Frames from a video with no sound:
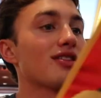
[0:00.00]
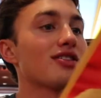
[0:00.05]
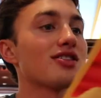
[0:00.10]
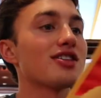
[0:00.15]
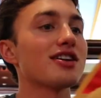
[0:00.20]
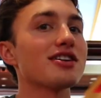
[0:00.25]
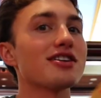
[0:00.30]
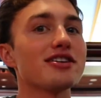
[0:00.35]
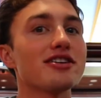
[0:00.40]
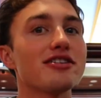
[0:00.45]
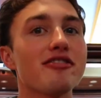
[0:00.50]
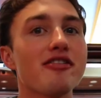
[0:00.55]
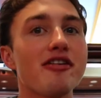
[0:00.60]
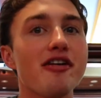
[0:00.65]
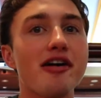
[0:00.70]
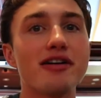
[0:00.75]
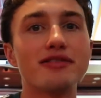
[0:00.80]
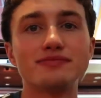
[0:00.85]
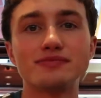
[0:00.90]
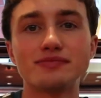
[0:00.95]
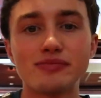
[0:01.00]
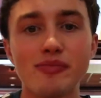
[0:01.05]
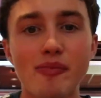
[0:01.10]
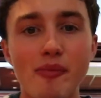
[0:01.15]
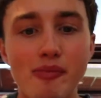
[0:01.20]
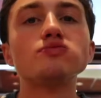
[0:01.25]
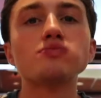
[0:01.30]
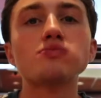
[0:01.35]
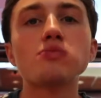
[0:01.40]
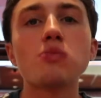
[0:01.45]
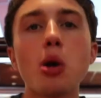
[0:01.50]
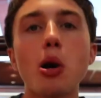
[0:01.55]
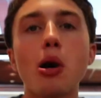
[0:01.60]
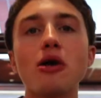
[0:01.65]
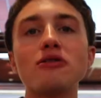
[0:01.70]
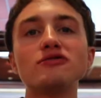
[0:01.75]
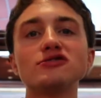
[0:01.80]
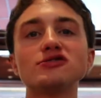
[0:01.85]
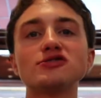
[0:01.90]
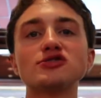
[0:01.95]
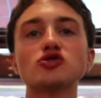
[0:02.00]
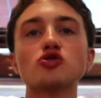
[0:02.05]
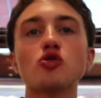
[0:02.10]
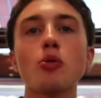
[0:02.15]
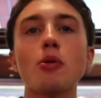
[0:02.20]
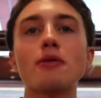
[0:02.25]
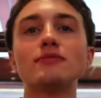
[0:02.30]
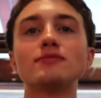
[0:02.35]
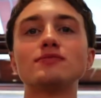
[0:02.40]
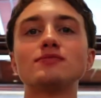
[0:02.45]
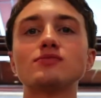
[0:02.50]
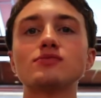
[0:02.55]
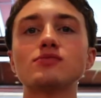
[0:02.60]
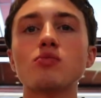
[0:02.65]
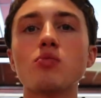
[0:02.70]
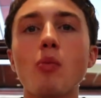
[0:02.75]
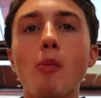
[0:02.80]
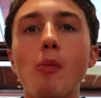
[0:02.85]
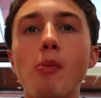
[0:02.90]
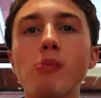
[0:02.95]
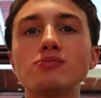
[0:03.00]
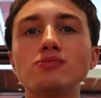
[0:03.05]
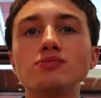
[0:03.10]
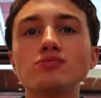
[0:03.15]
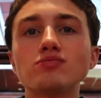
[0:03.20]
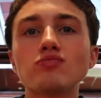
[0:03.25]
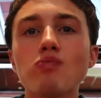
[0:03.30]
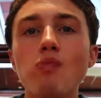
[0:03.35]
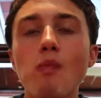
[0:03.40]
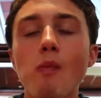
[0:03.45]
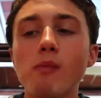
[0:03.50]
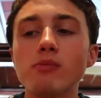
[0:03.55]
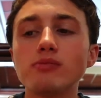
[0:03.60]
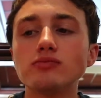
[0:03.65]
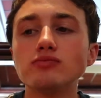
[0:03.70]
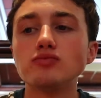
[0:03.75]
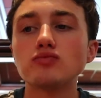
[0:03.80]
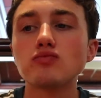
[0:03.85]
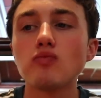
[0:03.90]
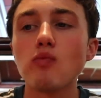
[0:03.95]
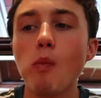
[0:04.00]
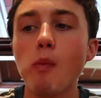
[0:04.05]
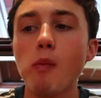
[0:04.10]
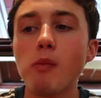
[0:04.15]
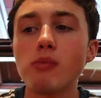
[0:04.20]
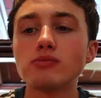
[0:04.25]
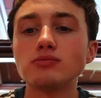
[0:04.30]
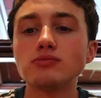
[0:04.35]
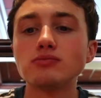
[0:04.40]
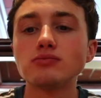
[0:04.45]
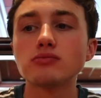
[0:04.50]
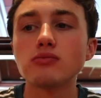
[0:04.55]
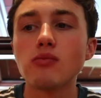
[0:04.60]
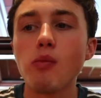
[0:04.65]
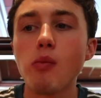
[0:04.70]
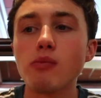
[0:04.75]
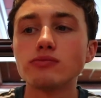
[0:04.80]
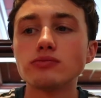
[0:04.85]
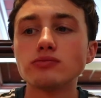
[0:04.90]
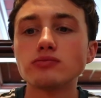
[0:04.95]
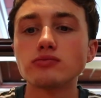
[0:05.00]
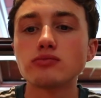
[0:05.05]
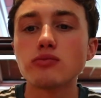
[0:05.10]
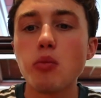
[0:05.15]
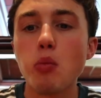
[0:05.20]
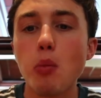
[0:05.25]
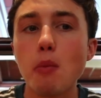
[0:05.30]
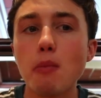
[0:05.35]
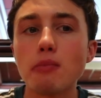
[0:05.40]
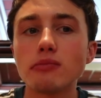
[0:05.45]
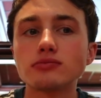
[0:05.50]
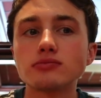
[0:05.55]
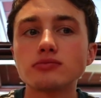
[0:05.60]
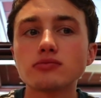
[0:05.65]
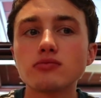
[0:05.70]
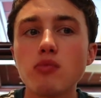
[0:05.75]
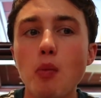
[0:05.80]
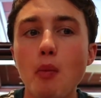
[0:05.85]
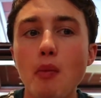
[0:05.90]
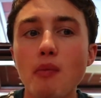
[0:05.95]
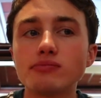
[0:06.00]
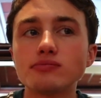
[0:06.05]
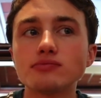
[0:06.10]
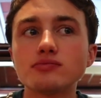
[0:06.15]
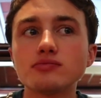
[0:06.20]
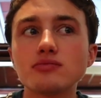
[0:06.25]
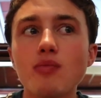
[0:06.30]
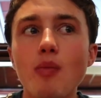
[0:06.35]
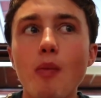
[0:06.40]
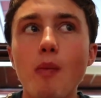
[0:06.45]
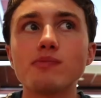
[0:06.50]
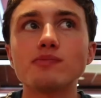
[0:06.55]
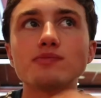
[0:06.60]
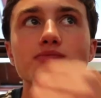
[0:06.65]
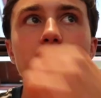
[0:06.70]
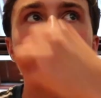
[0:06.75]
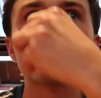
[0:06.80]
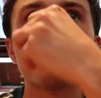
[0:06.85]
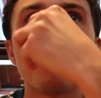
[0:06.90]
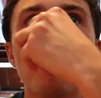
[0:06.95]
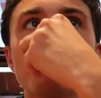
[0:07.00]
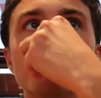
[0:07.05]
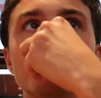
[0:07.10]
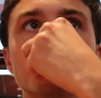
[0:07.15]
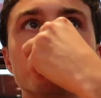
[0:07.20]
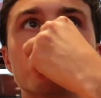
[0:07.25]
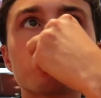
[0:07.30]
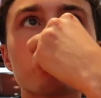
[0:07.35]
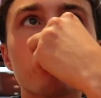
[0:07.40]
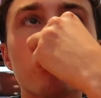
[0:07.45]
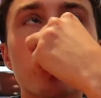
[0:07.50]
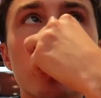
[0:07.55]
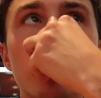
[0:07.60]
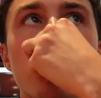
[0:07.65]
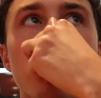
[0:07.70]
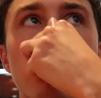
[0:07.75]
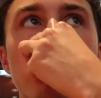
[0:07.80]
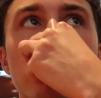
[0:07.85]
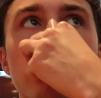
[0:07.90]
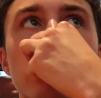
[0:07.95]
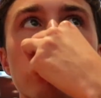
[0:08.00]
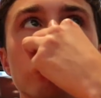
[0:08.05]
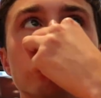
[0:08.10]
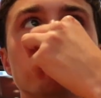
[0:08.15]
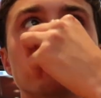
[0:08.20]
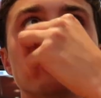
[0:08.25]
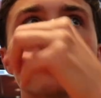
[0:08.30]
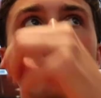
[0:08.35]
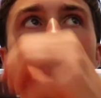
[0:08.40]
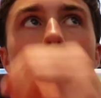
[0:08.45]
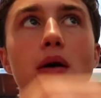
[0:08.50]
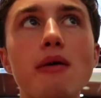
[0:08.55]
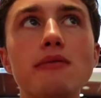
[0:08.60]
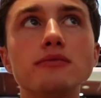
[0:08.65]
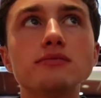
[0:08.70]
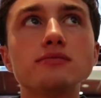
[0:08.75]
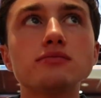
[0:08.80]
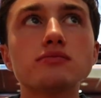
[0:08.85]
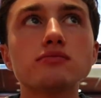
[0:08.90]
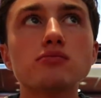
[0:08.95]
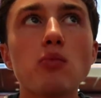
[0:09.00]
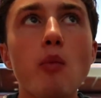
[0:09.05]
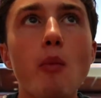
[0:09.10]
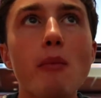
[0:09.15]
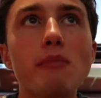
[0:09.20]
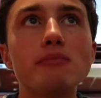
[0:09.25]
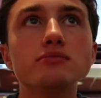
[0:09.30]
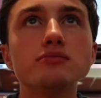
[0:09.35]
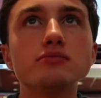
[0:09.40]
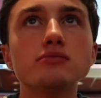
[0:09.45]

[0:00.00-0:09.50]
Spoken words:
Thank you. During this experience, it felt like I ran a food blog or something. It felt like I was reviewing it for someone to